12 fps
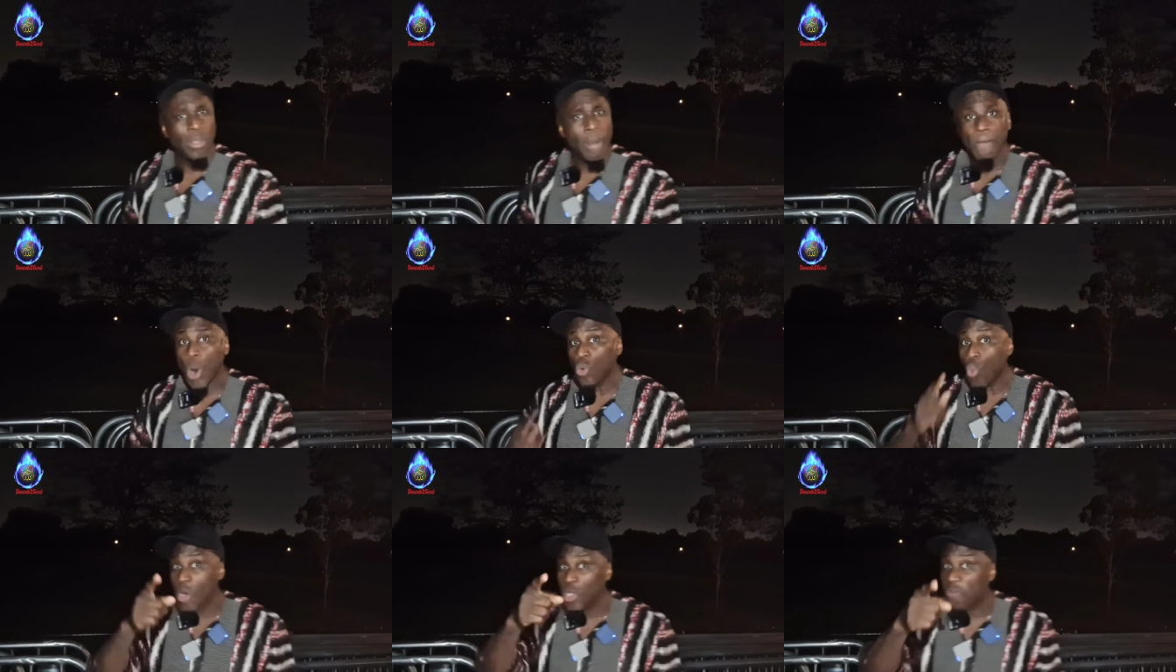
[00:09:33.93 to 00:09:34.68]
But
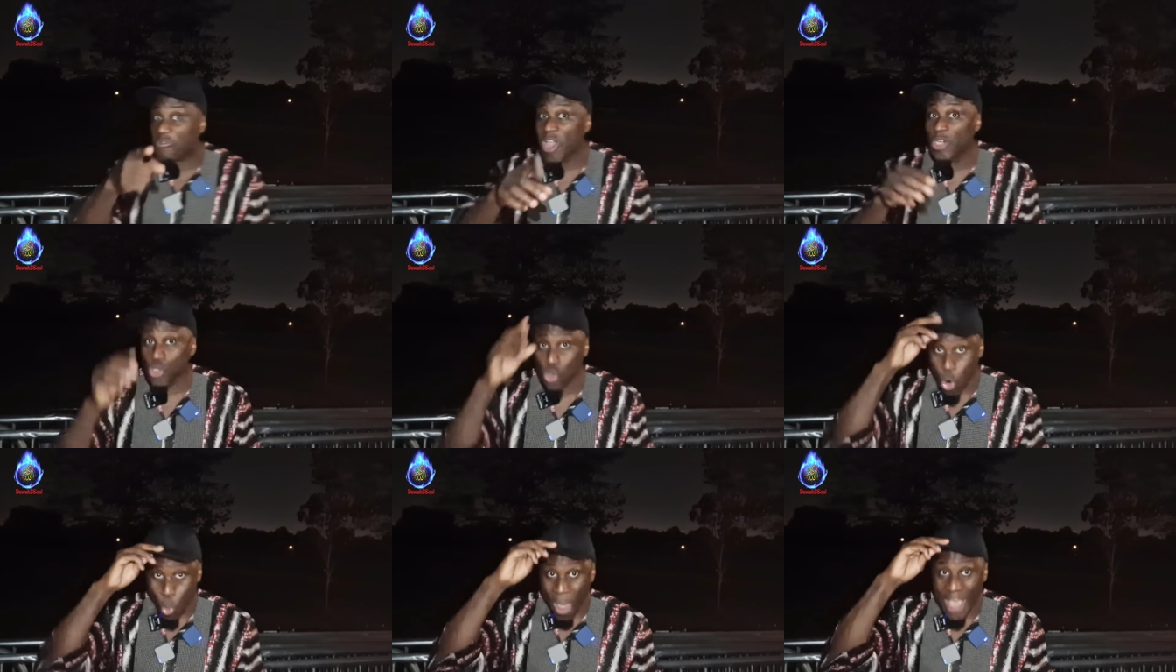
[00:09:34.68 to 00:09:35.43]
what do you fail to
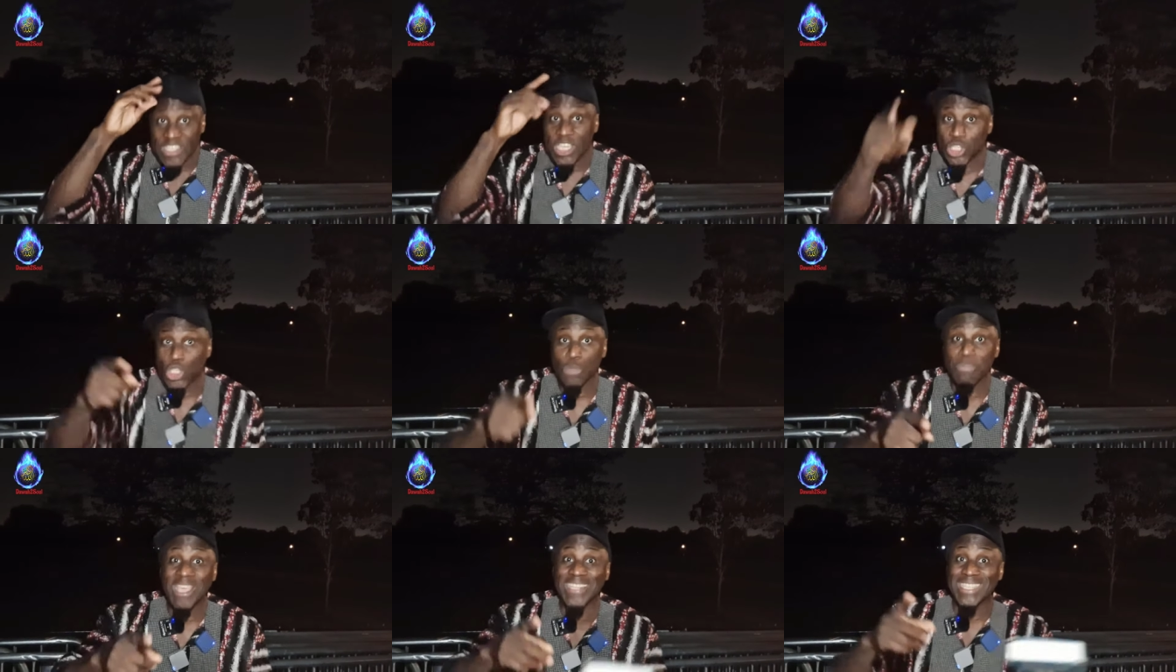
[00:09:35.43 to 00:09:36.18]
know? Where Jesus
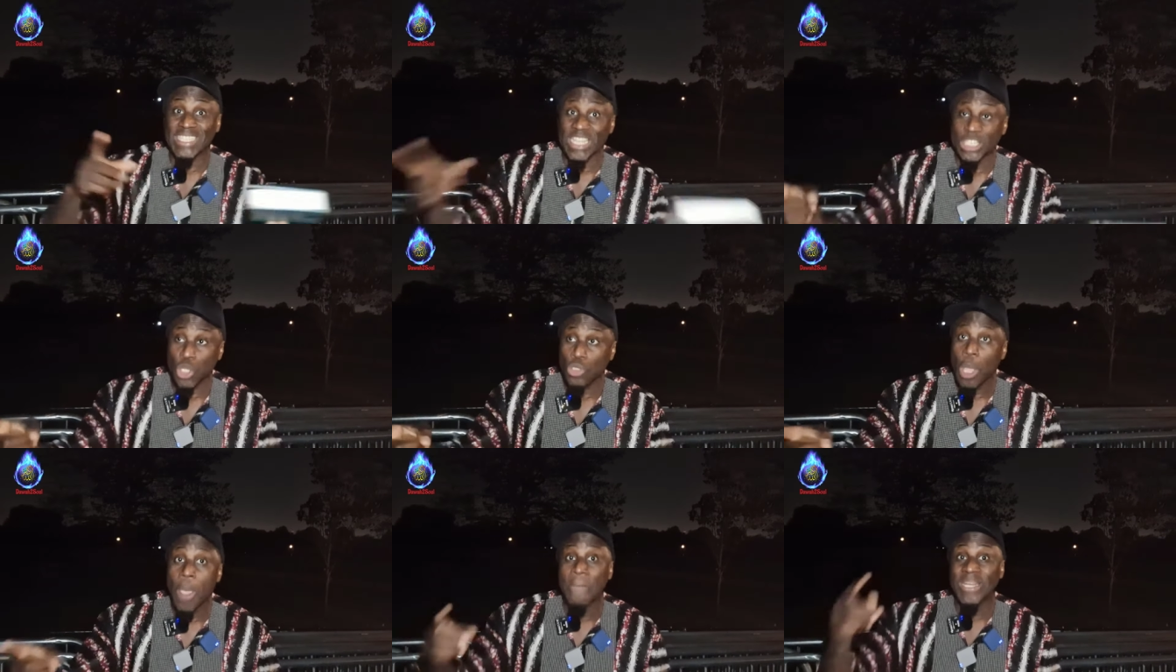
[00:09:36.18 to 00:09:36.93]
make a distinction
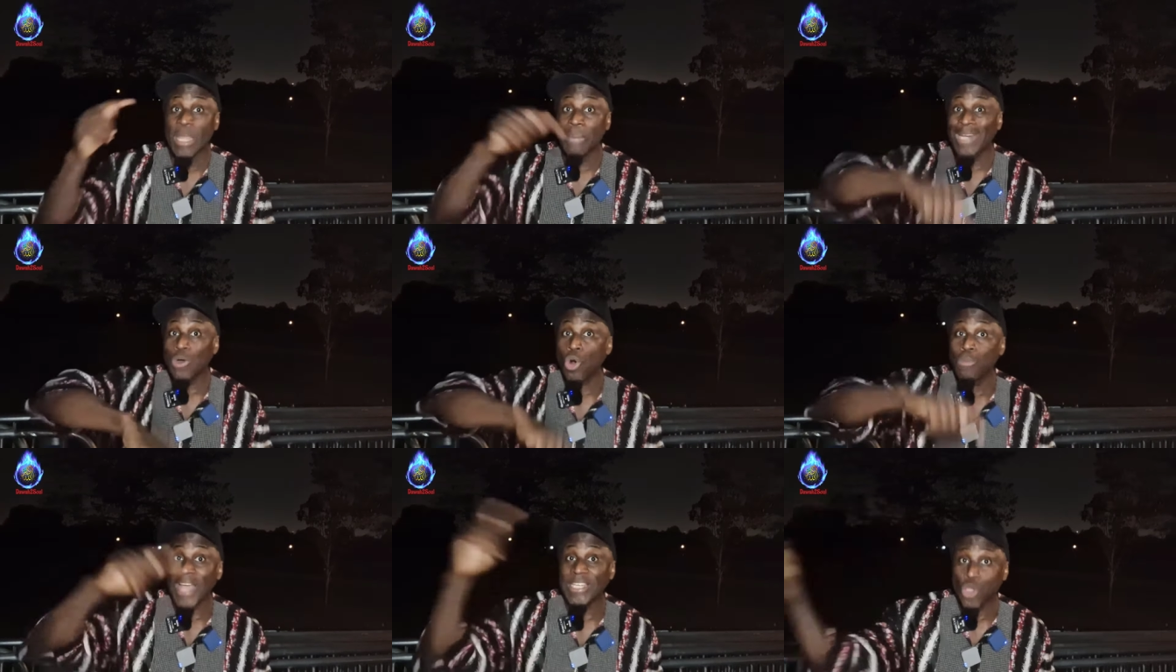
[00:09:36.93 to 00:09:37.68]
between an
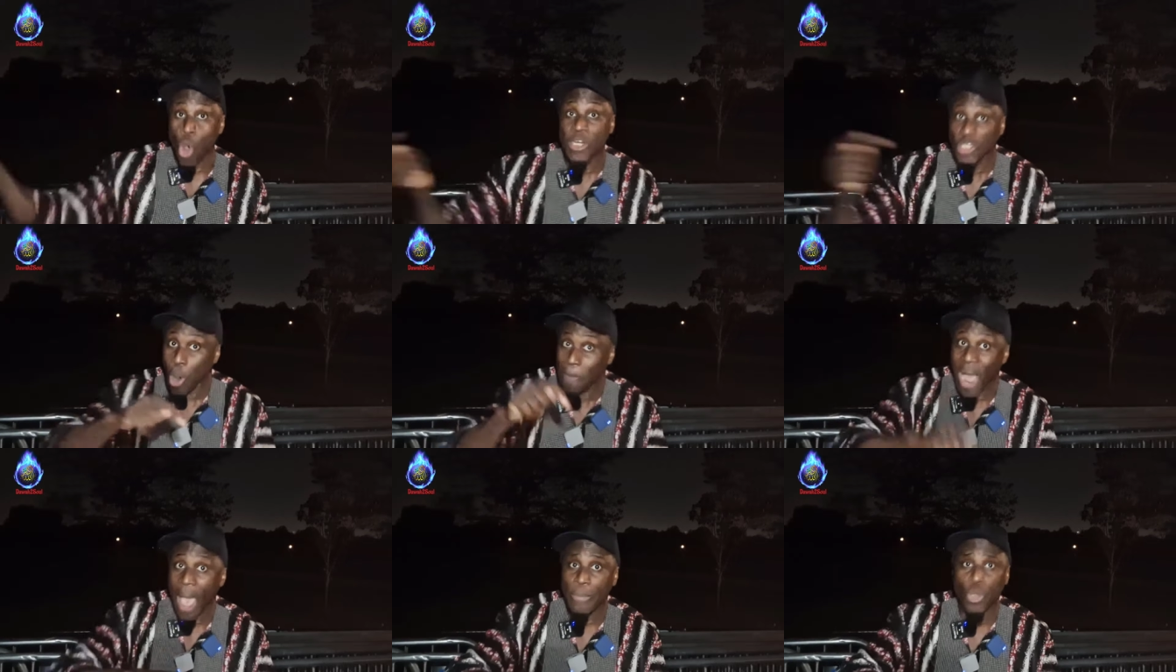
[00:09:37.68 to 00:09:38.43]
Almighty God in your
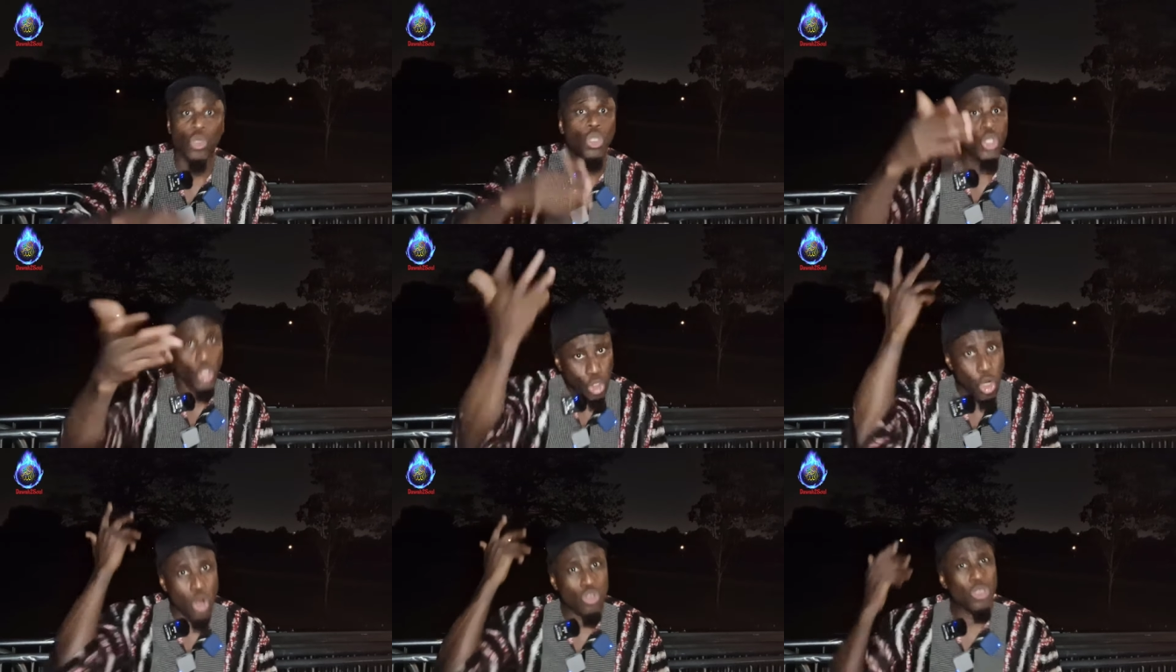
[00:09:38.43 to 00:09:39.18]
Bible, you
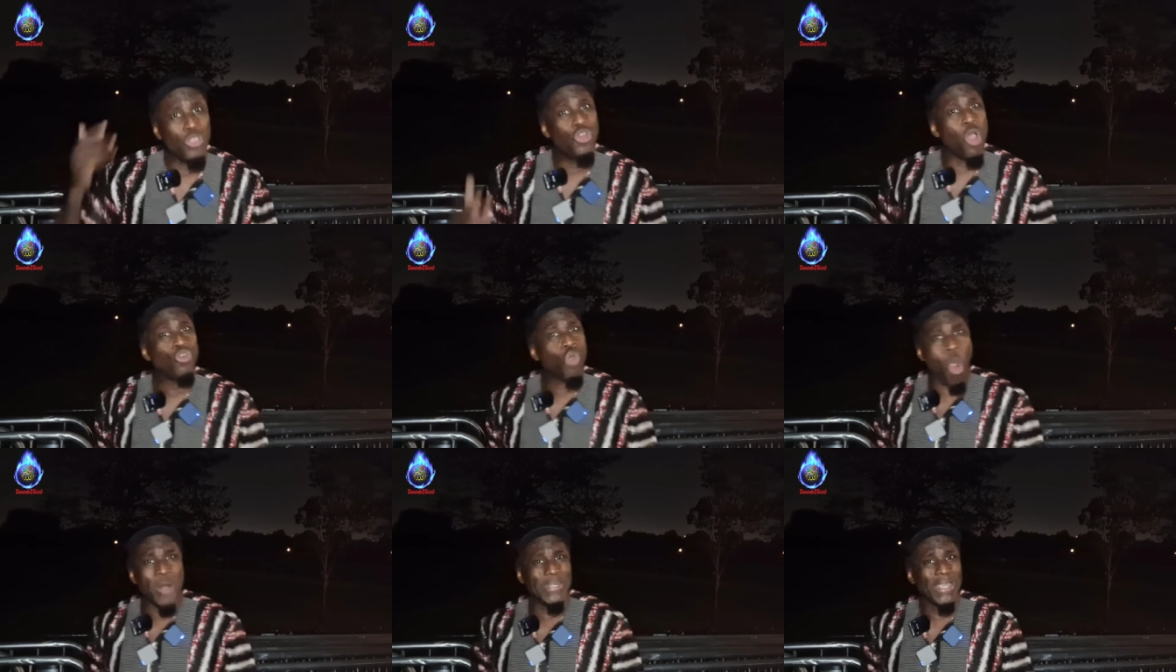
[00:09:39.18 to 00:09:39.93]
don't you don't
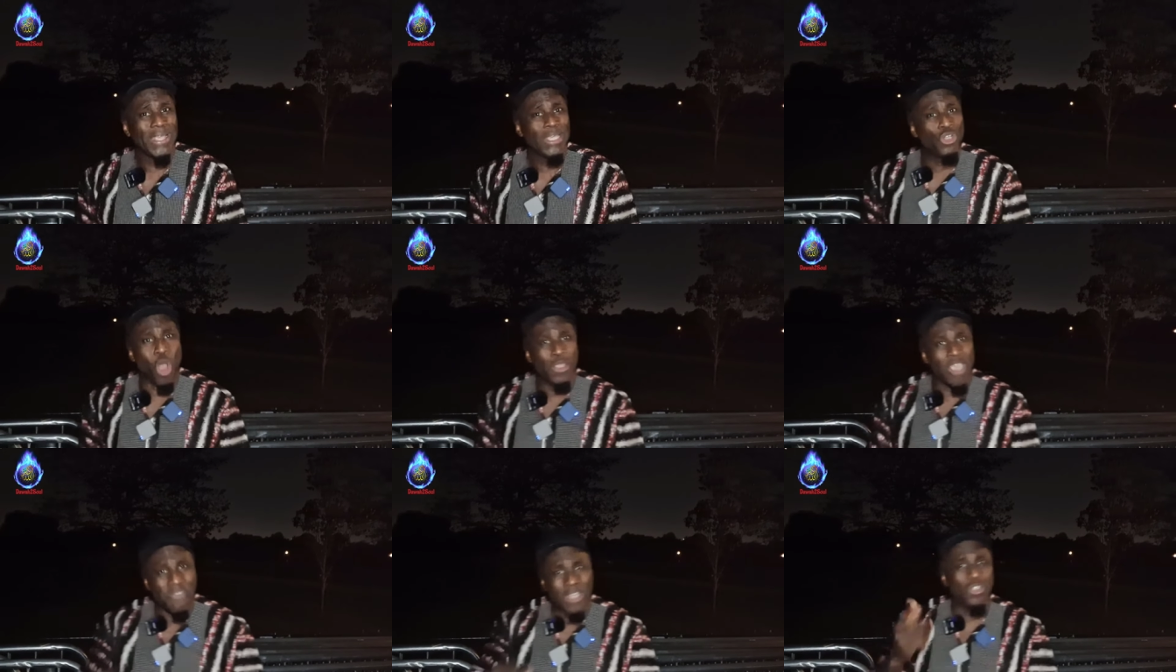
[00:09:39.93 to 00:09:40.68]
quote, you don't
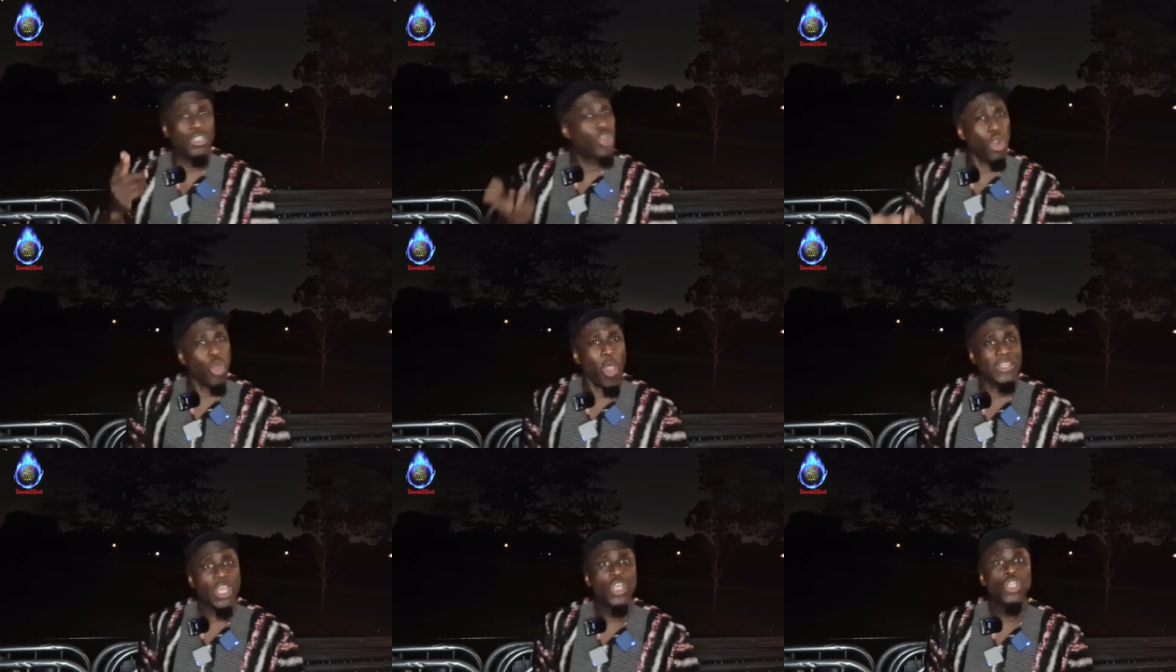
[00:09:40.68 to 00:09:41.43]
even you don't know it.